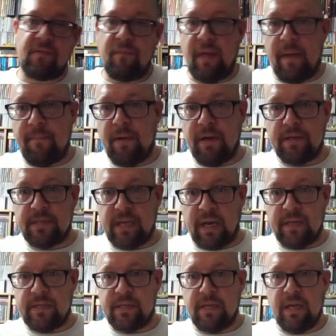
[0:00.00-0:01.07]
of their
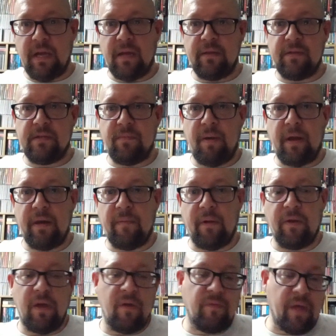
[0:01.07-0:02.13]
personality, and depending
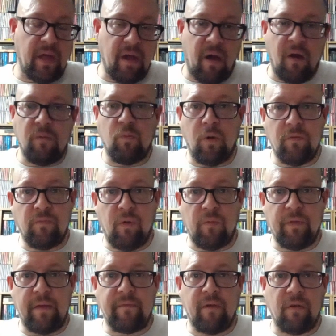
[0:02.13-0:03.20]
upon who they are and what role
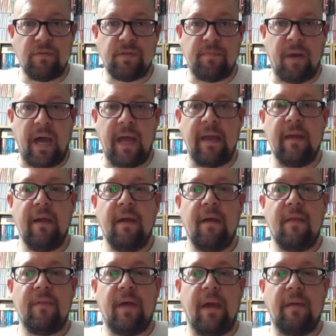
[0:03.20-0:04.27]
they've got to play,
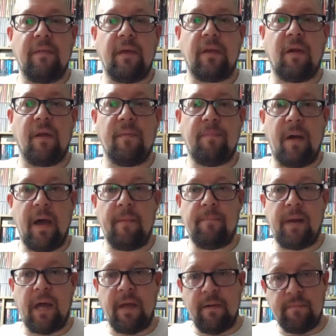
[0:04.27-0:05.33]
they kind of
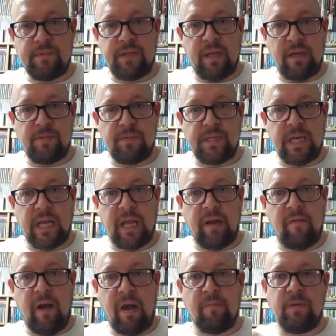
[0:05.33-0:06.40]
play up to those
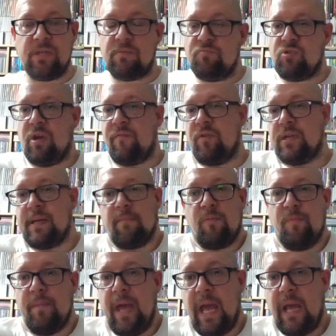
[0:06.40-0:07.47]
particular elements. So, for example,
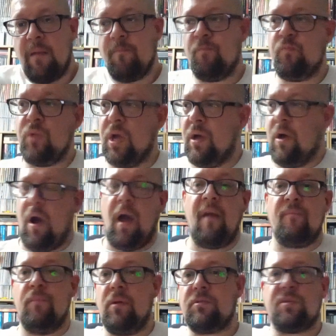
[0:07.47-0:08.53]
me, I have
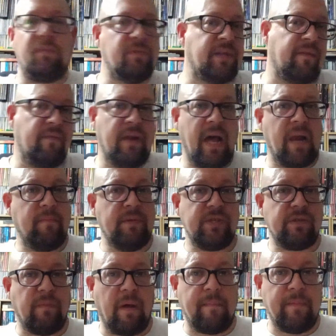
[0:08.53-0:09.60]
multiple different elements
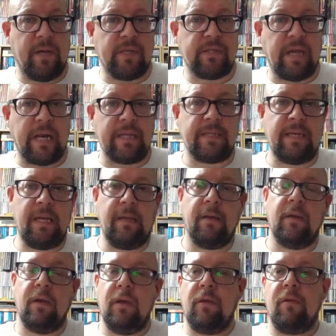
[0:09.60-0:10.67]
of my personality.
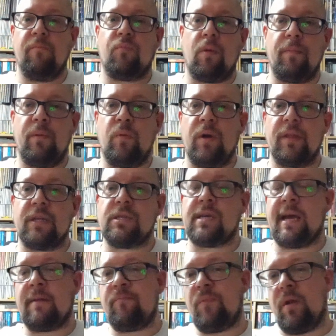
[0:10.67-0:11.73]
You probably work this
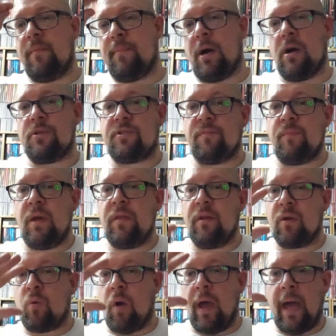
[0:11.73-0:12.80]
out. There are parts of me that are
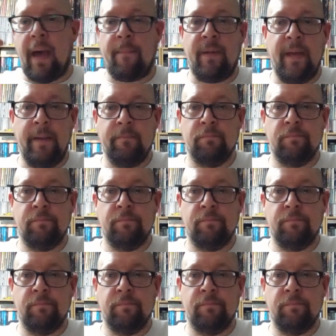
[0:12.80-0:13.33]
quite happy